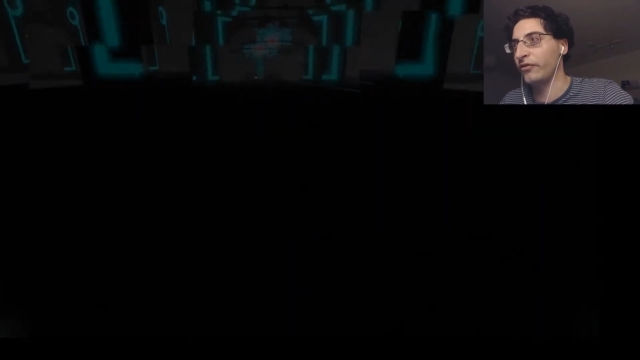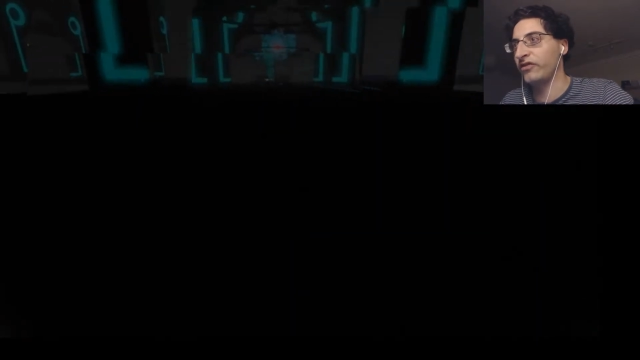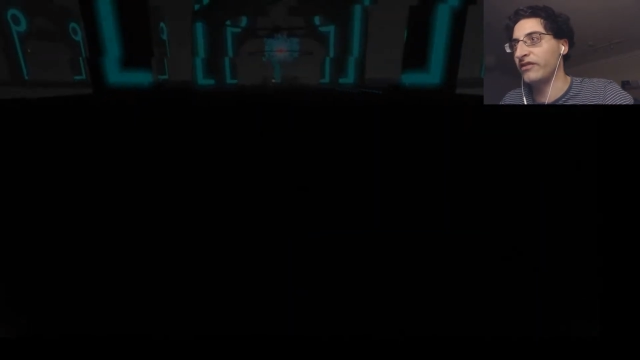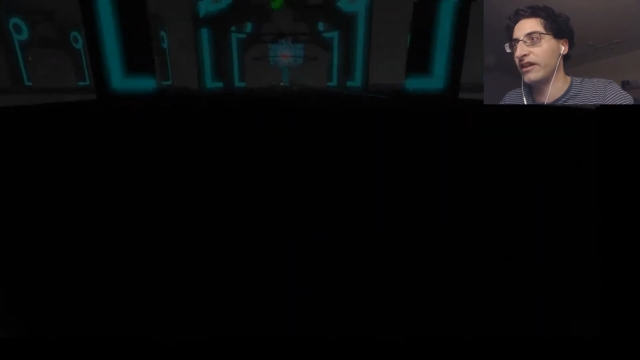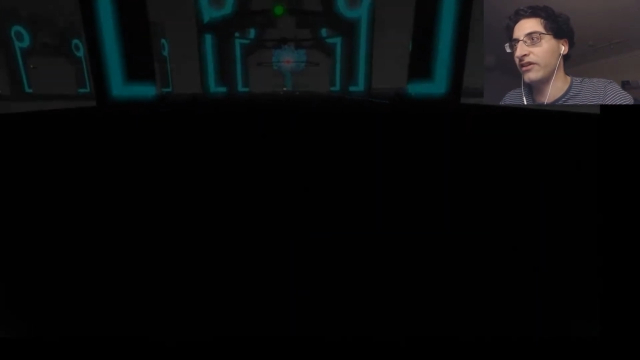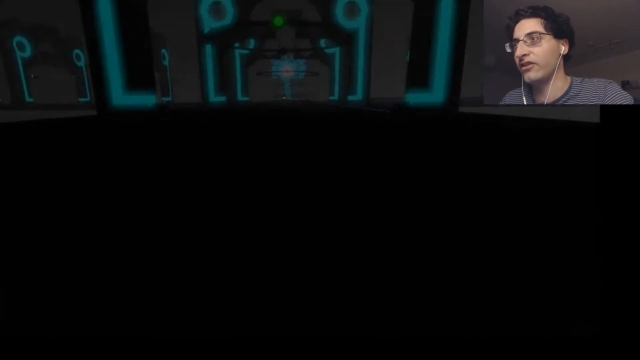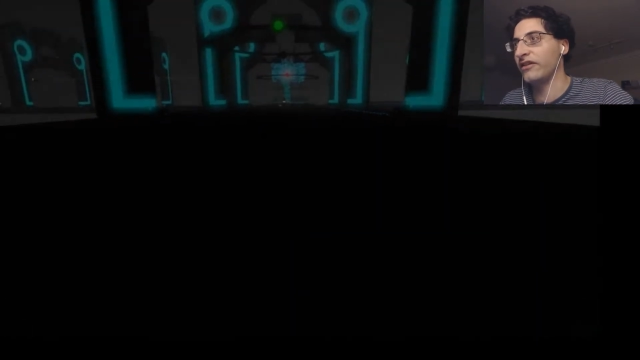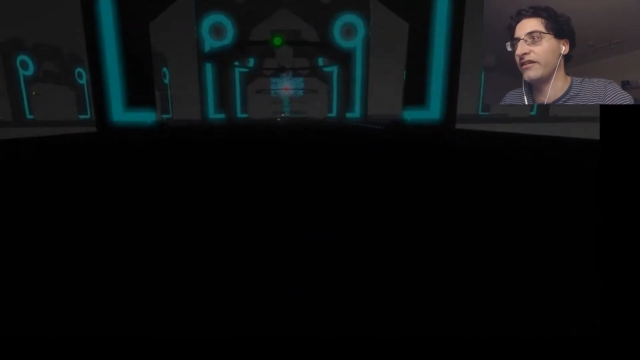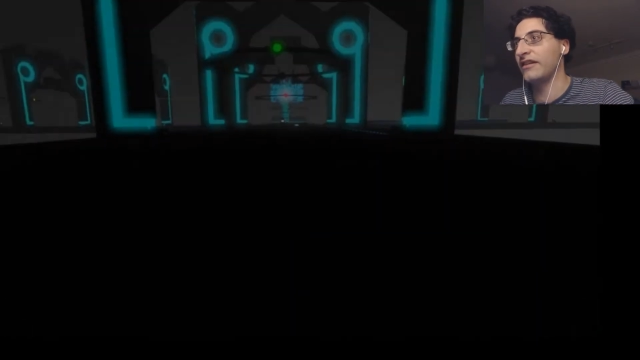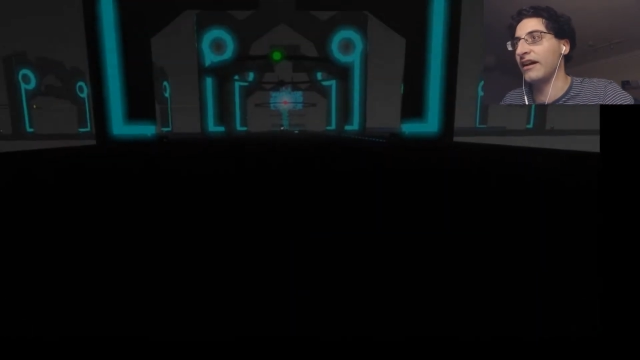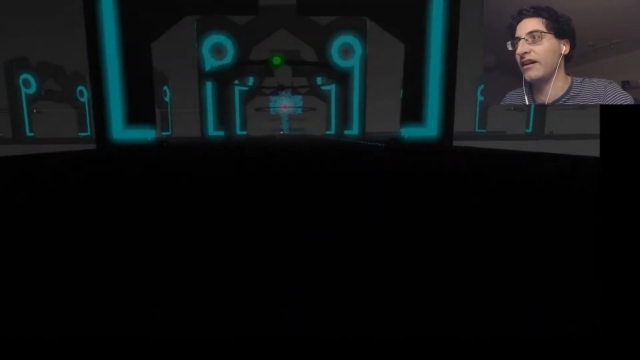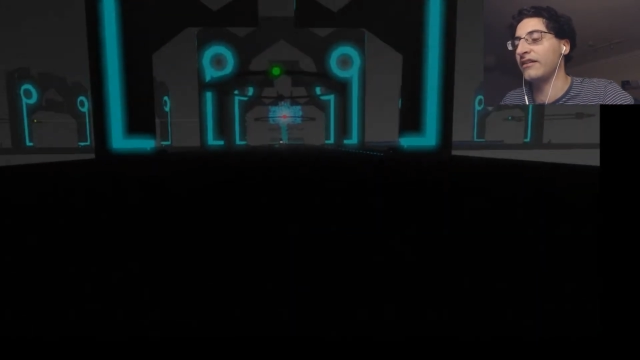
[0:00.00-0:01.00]
snickety
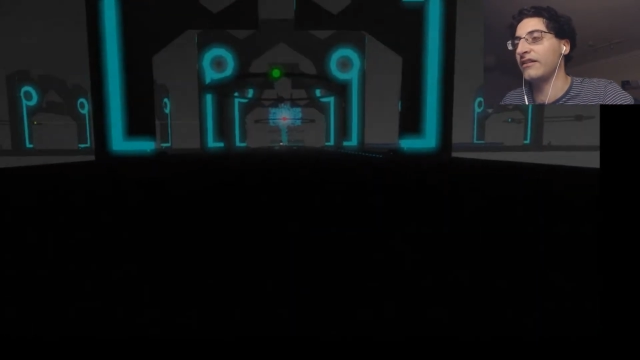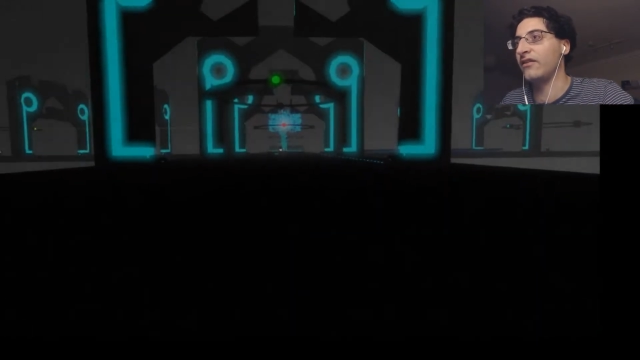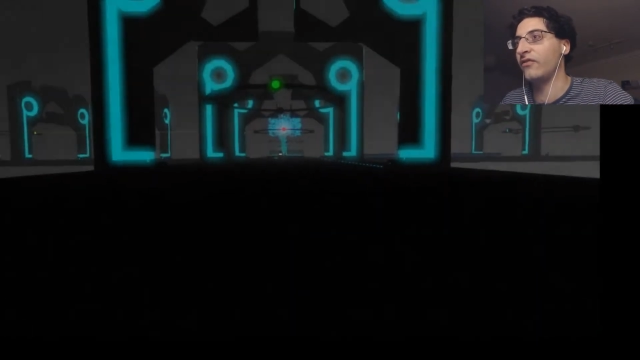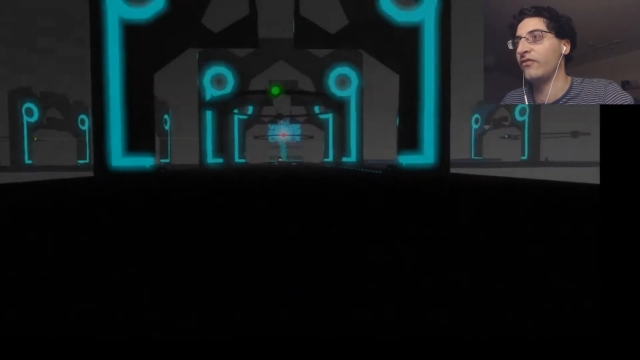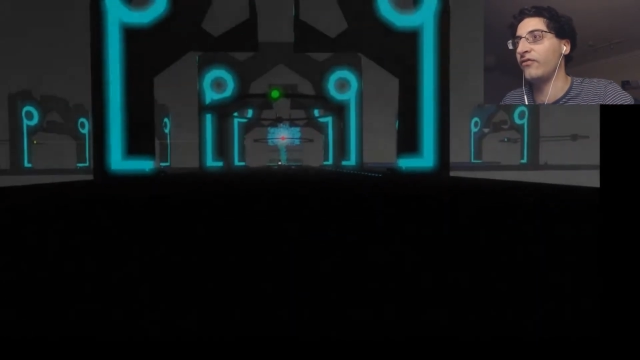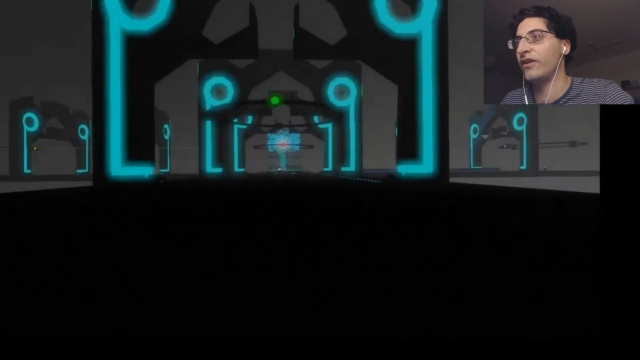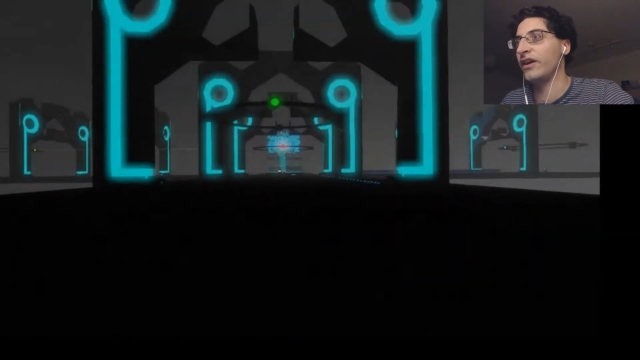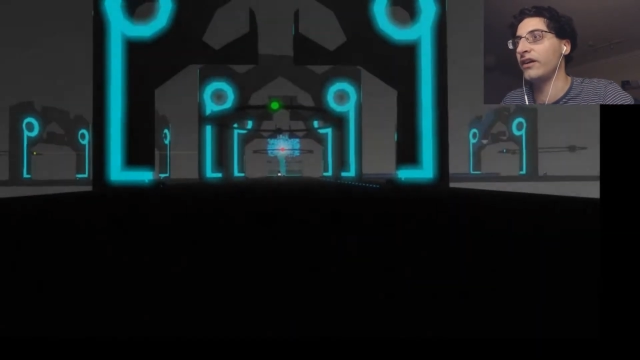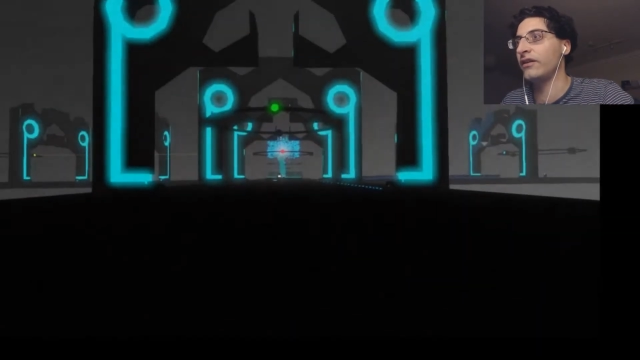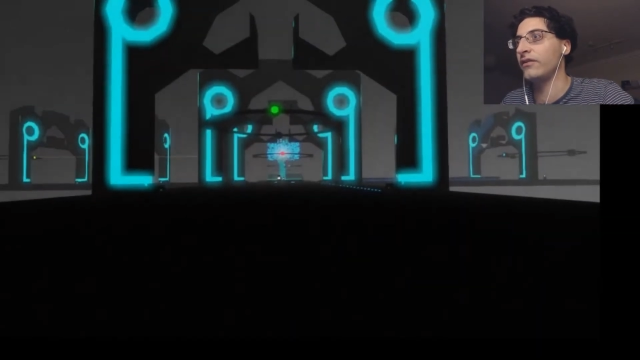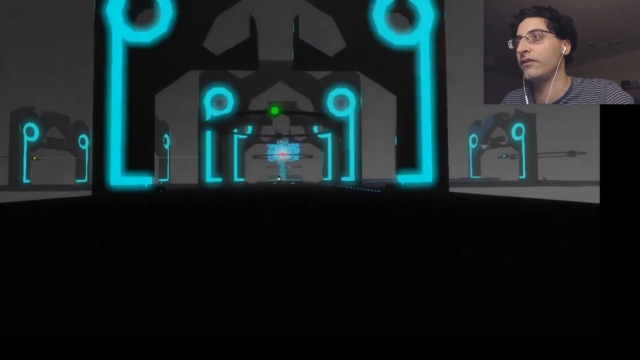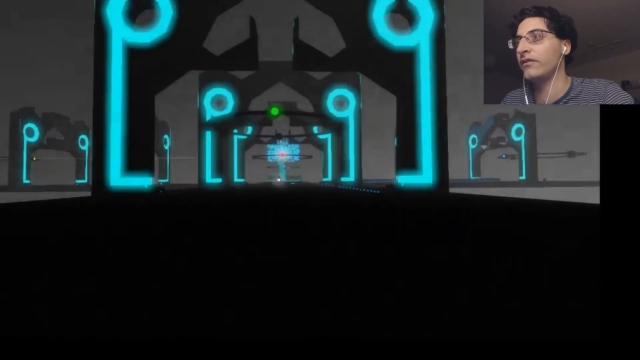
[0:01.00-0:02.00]
snackety
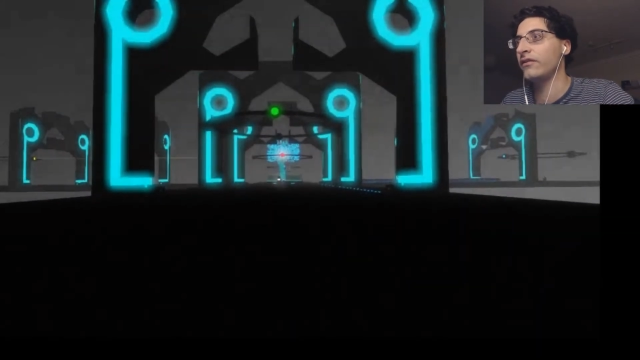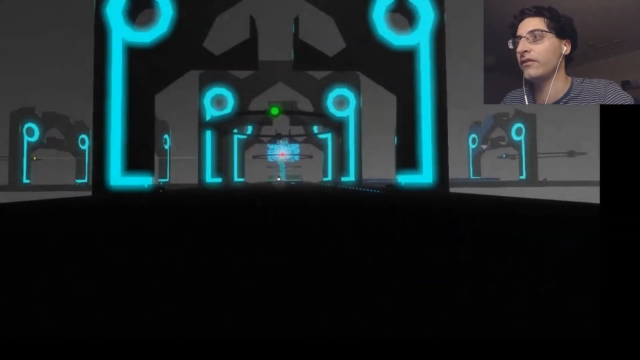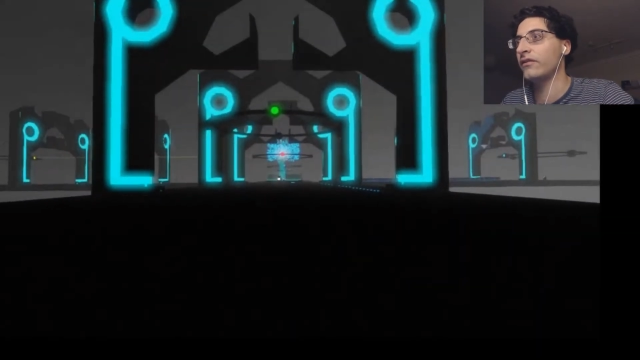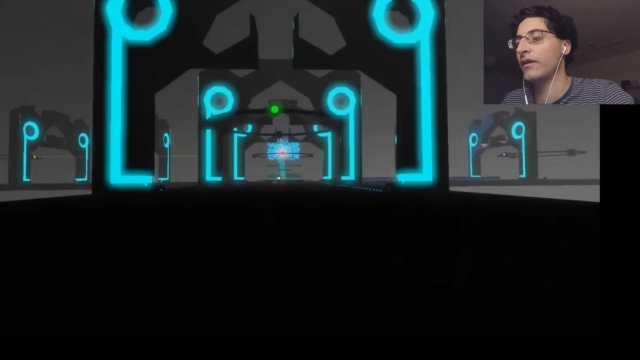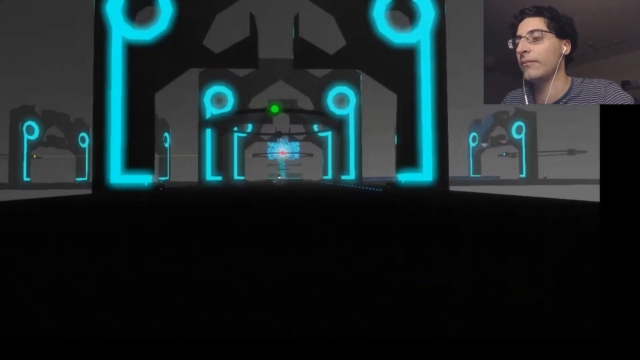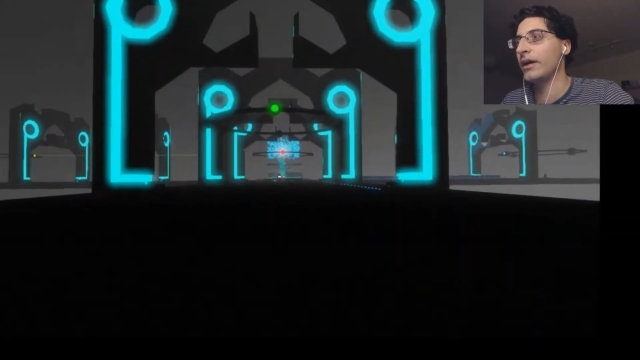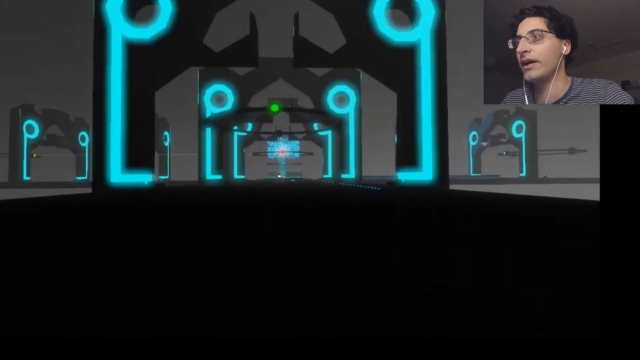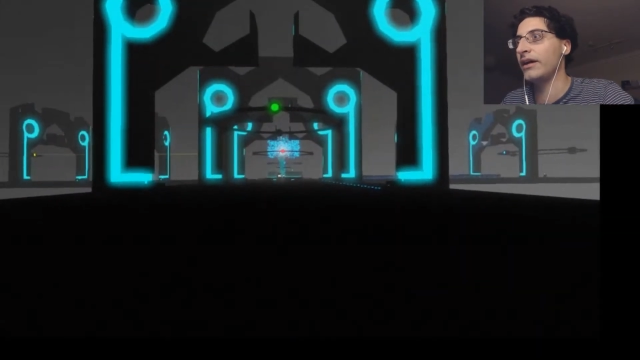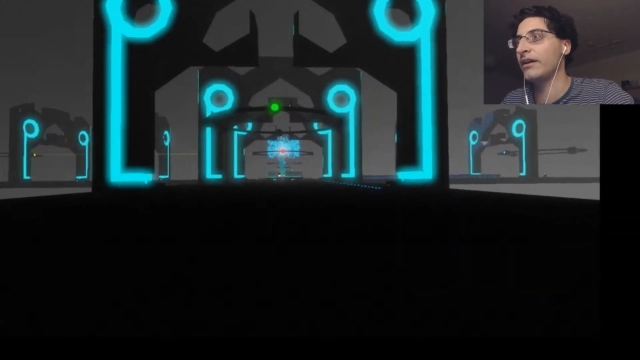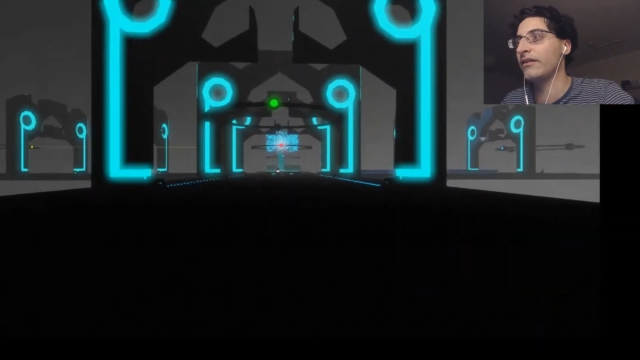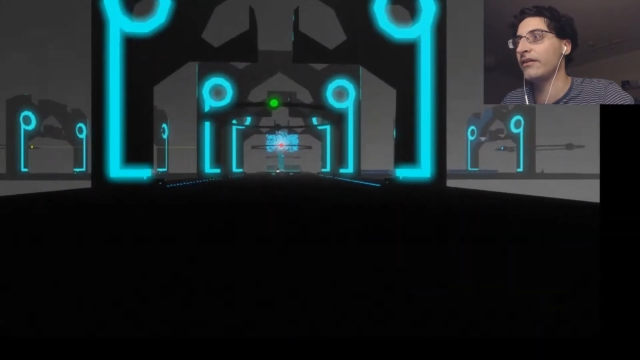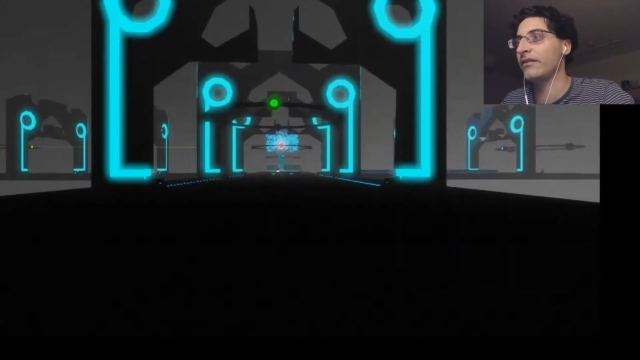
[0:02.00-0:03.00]
things. Am I
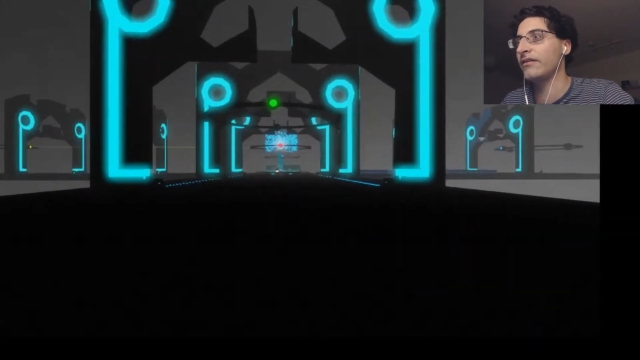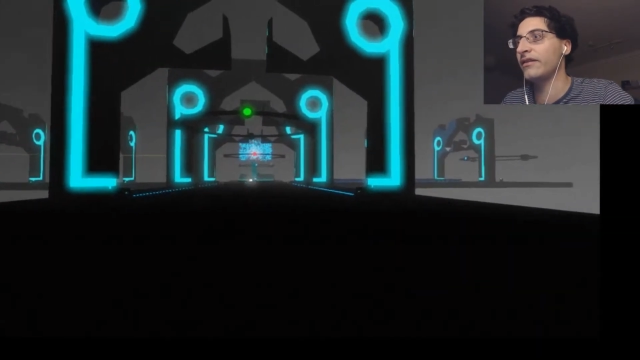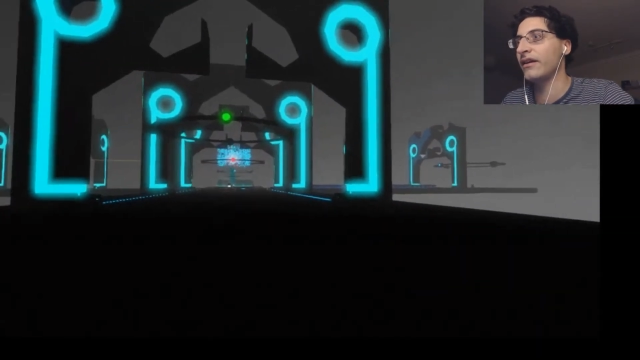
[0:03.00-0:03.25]
in the